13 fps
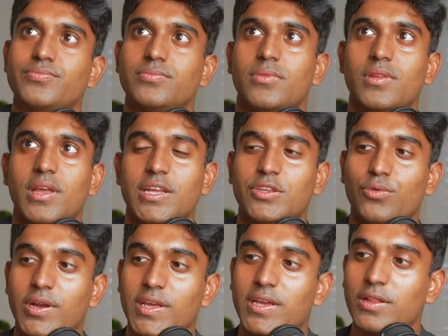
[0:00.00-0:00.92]
a
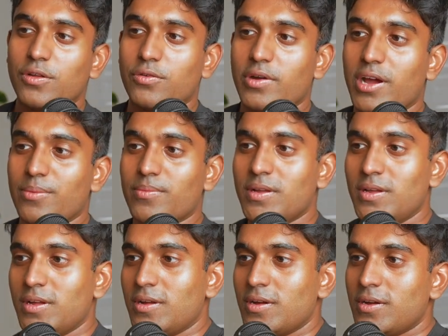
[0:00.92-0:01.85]
20 kilogram
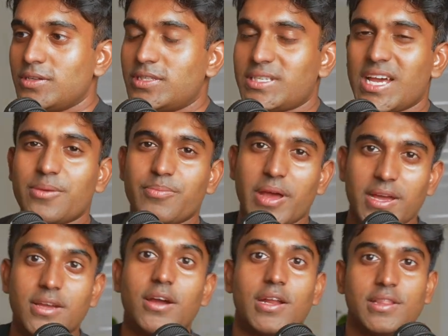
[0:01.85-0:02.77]

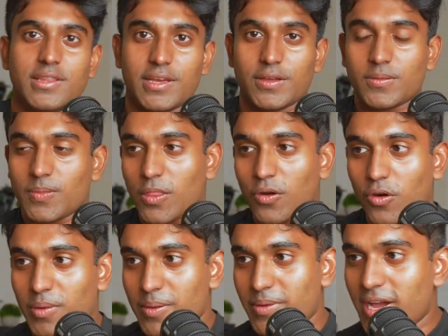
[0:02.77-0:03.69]
sandbag kind of thing on
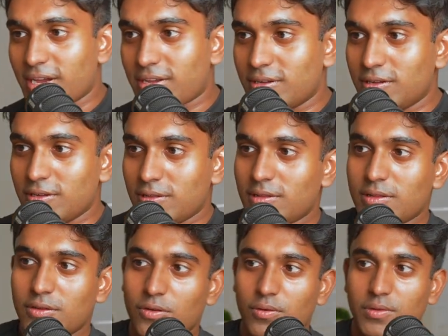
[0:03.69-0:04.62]
my back.
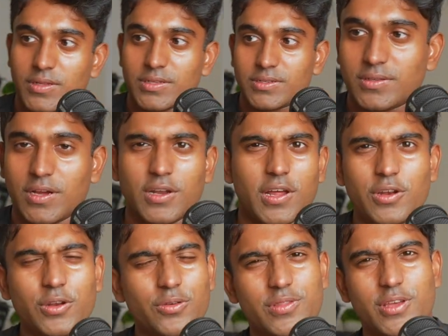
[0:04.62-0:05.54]
All this, I don't
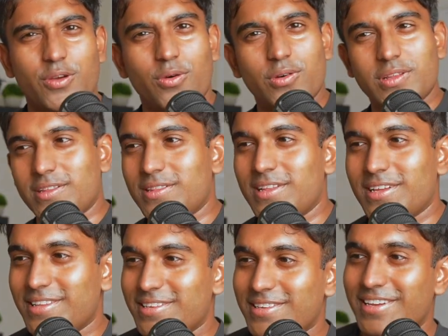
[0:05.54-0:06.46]
know what they call it. Like,
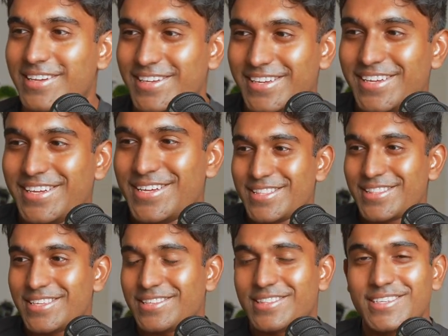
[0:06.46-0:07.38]
there's
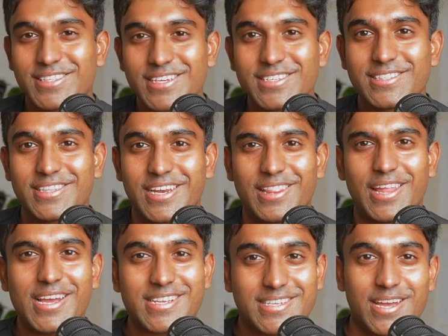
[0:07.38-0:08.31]
there's these things that are
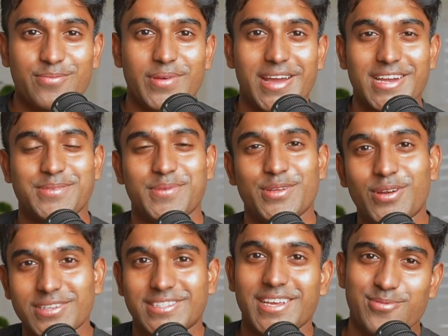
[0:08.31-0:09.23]
like sandbags, but they're
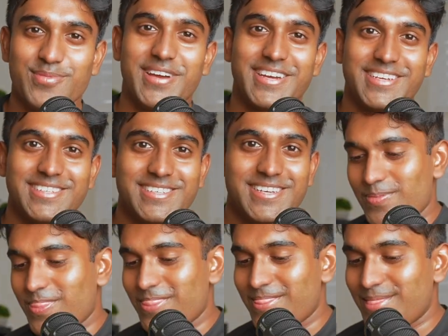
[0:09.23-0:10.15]
not sandbags.
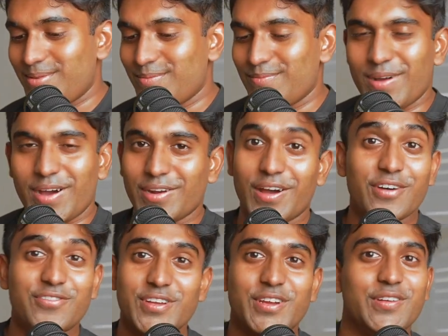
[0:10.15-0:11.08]
I don't know, I'll
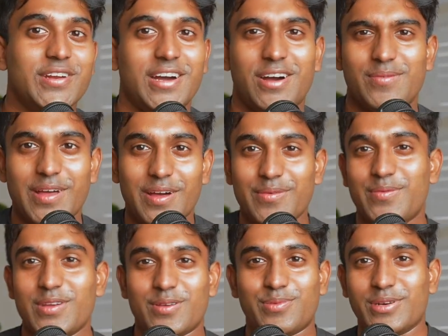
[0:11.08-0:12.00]
figure it out.
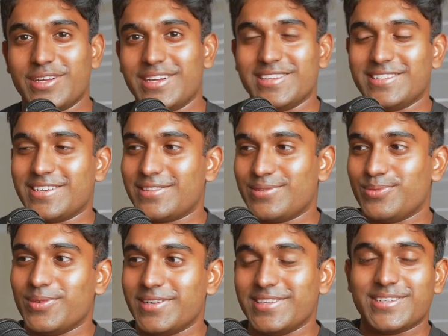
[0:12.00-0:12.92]
Maybe I'll put it as like the
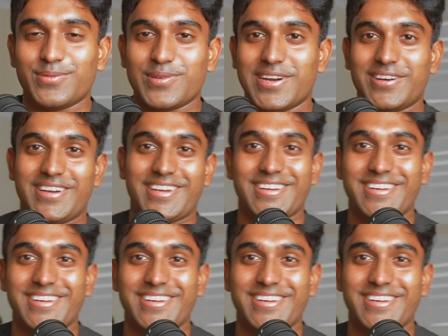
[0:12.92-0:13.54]
word somewhere out here